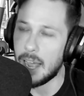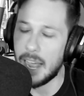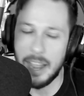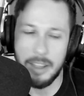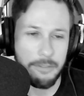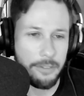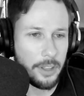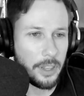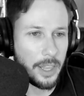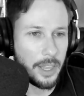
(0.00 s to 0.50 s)
I
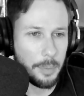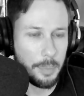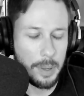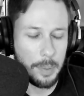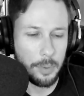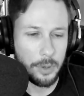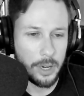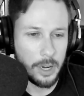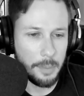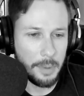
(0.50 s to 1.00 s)
feel like
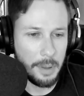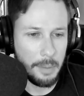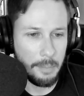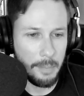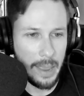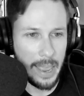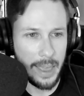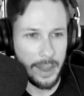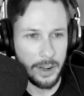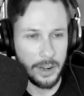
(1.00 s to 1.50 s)
people are going to be
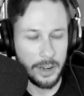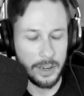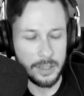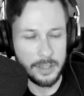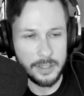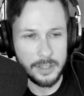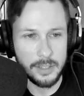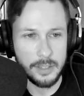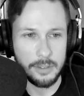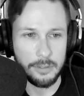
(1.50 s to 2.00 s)
mad at
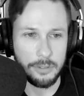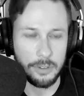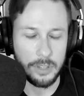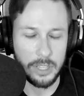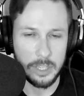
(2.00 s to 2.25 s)
us for